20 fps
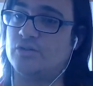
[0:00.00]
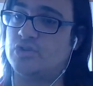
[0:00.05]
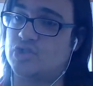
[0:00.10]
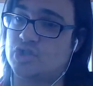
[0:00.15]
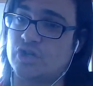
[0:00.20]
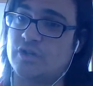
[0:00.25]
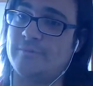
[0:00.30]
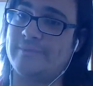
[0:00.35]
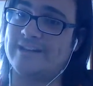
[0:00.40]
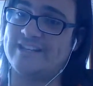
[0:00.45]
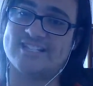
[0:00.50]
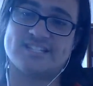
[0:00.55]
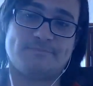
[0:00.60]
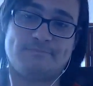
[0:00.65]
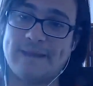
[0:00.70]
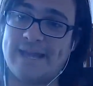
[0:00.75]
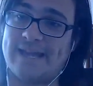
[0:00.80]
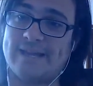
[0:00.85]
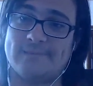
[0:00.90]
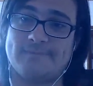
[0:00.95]
Germany,
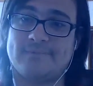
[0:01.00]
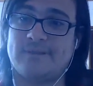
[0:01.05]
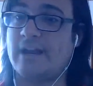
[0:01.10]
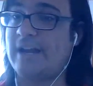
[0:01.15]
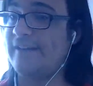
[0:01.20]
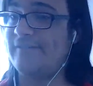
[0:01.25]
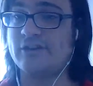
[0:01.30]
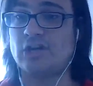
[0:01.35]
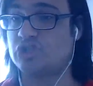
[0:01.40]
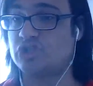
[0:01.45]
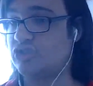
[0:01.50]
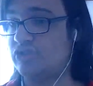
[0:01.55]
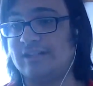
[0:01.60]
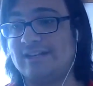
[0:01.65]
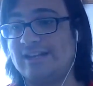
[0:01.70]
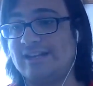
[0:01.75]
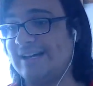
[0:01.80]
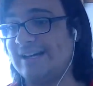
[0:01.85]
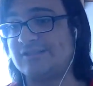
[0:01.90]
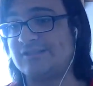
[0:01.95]
Spain. Not even
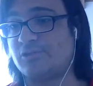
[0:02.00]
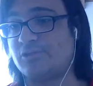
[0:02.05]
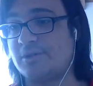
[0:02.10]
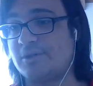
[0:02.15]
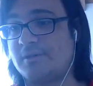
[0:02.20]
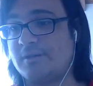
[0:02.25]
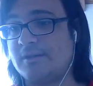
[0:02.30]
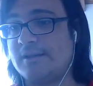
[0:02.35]
Argentina has one.